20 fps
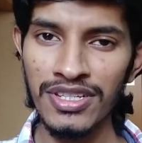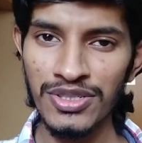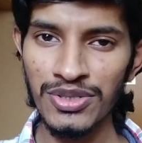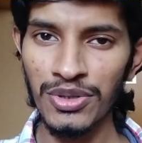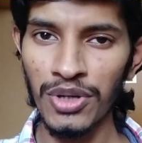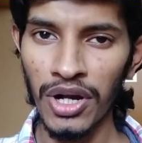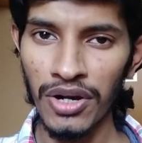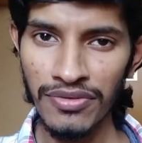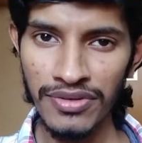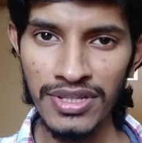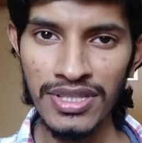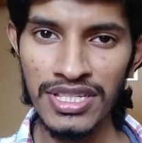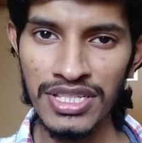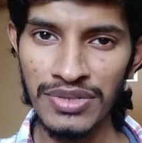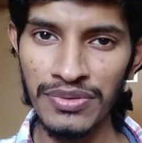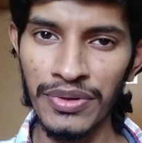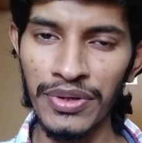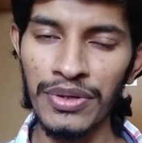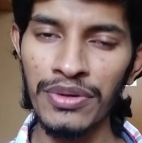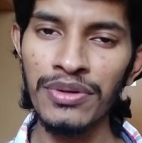So after
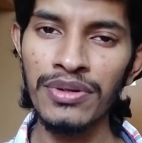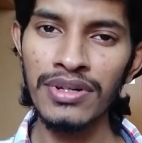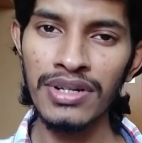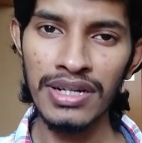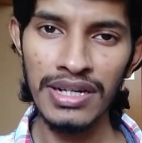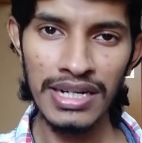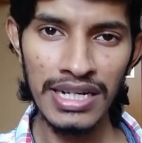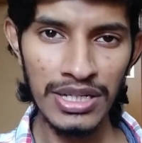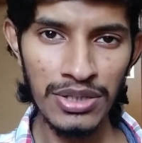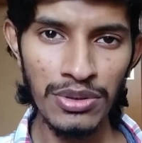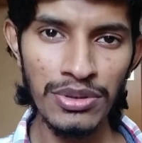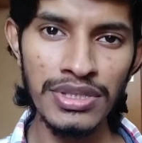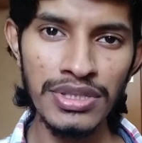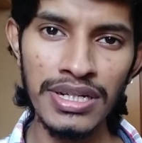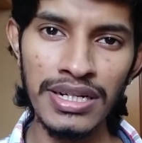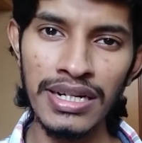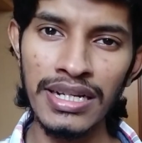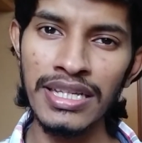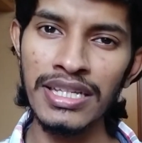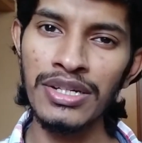this video, click on
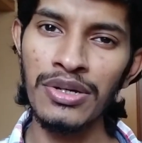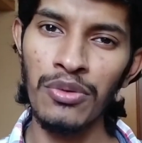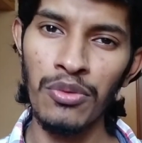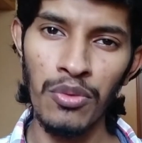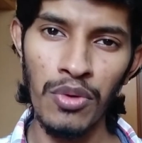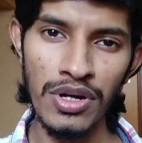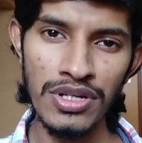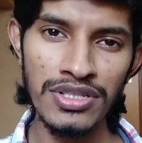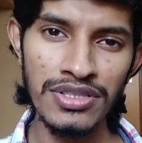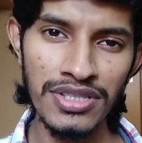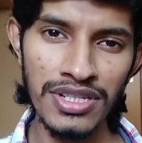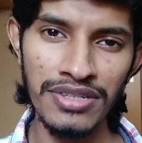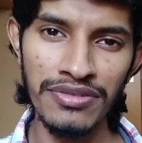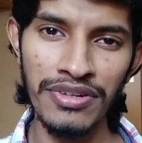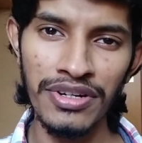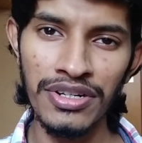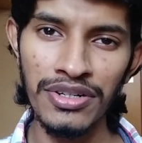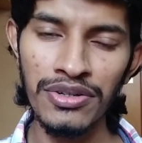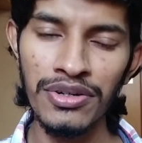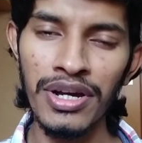that link, watch that
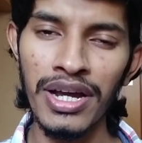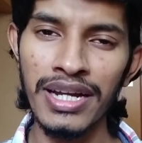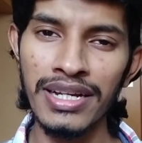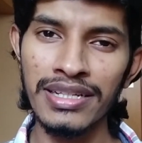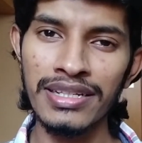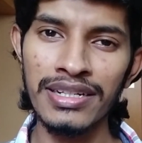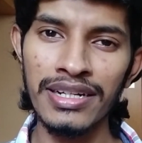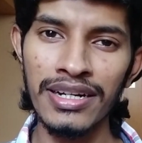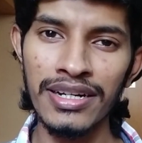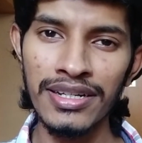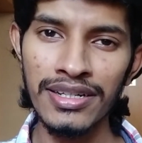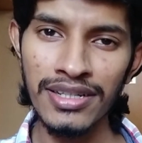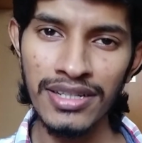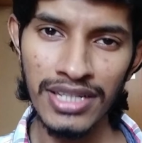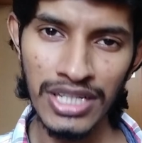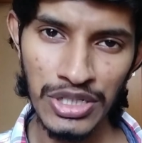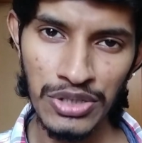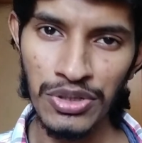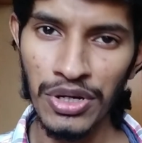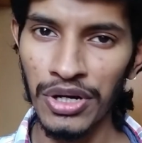video and create
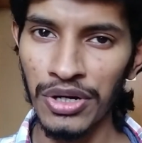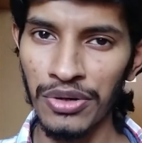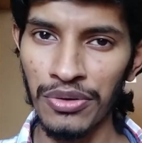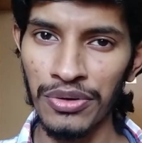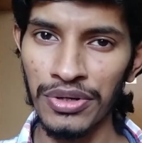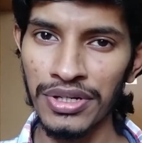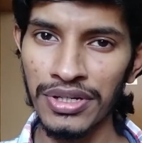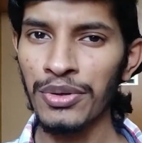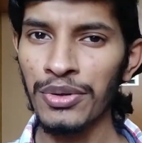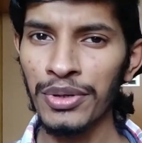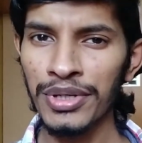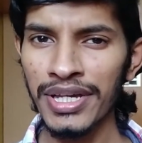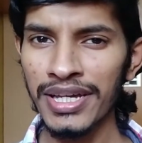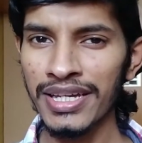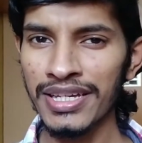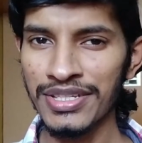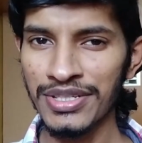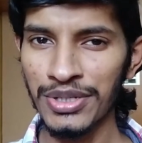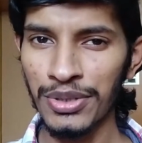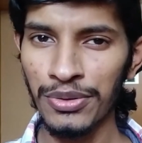a new account. Okay
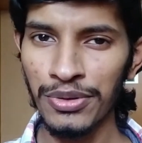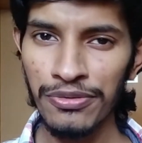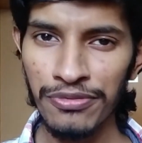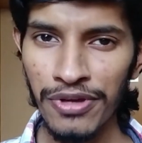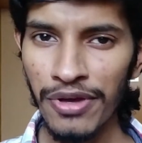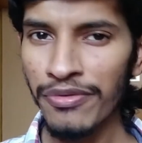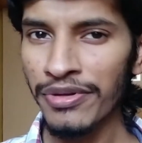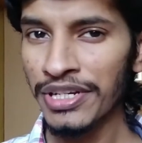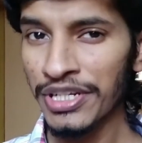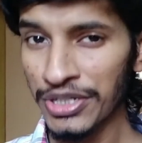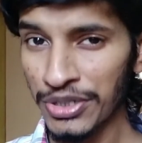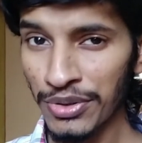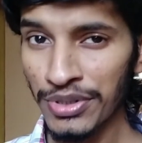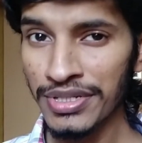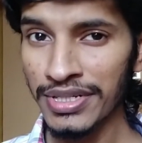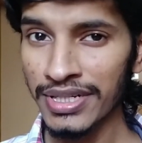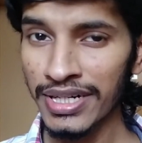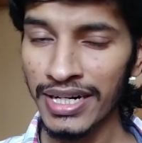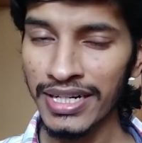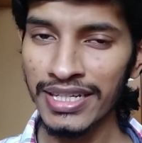guys, now if you have any
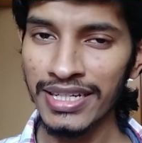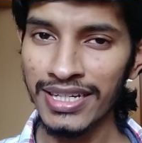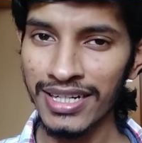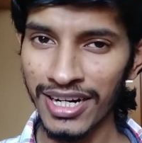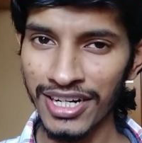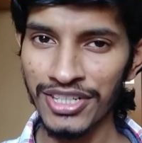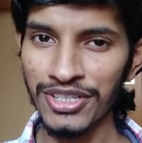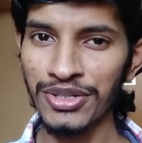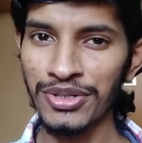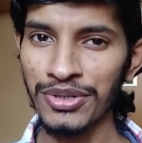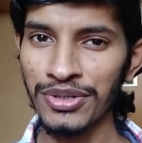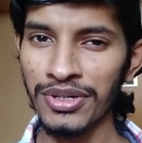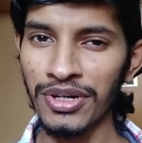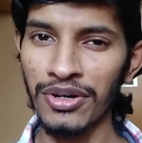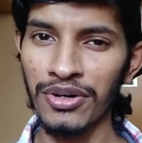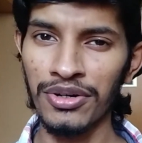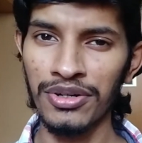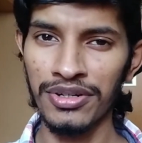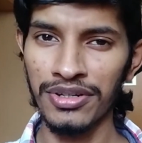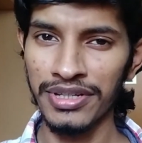doubts regarding Cardano
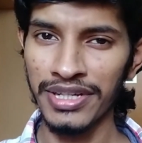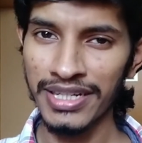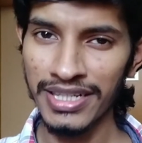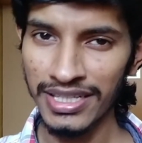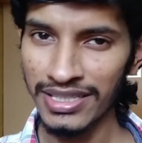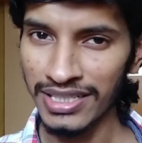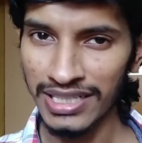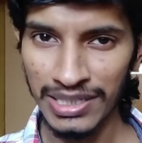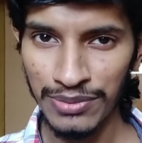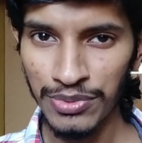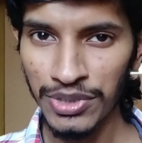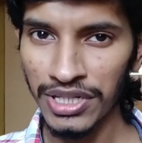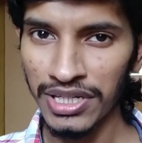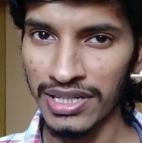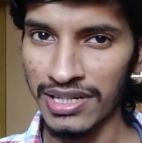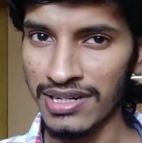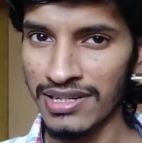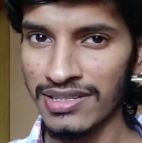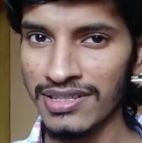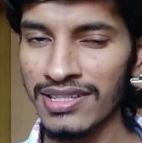or uh, any other
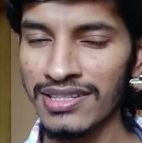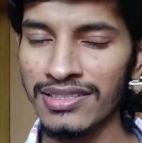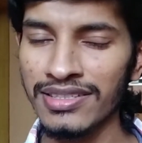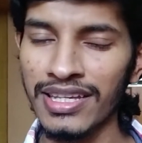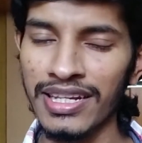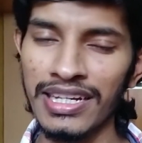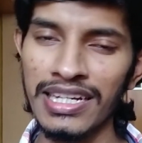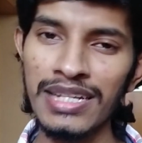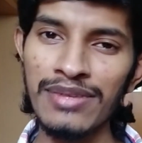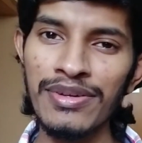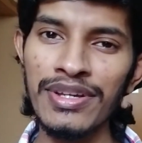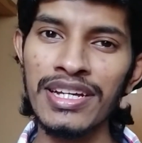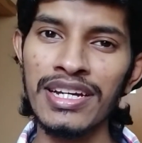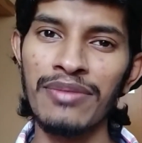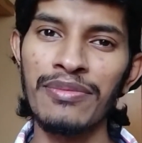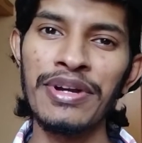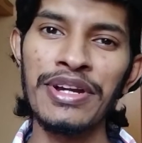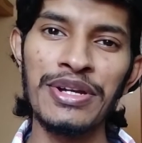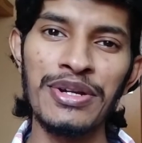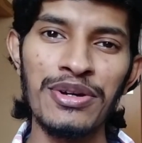cryptocurrencies, then leave a
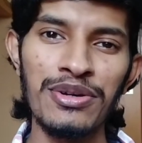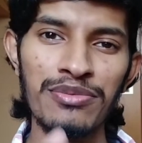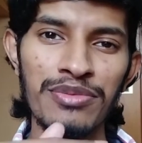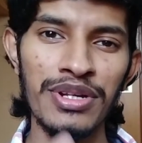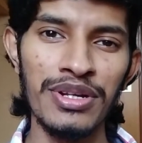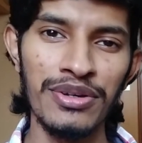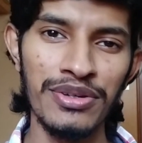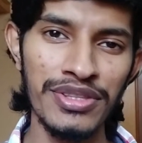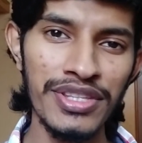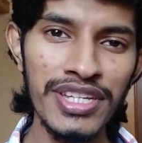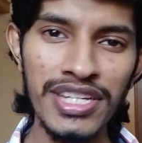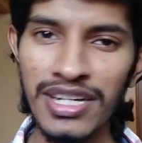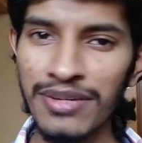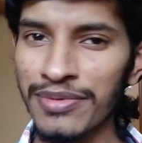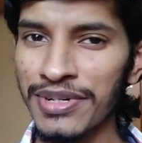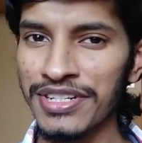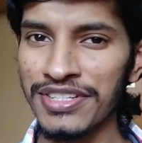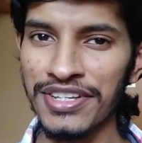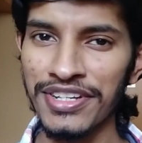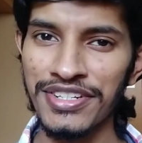comment down below in the
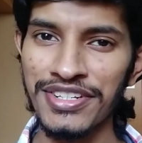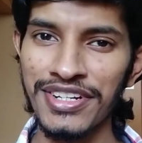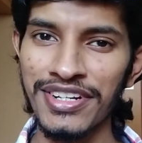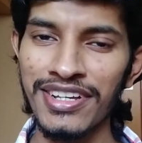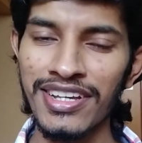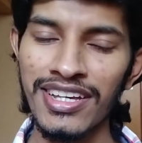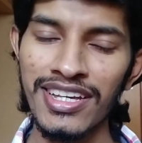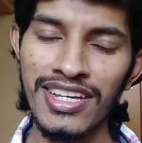comment section.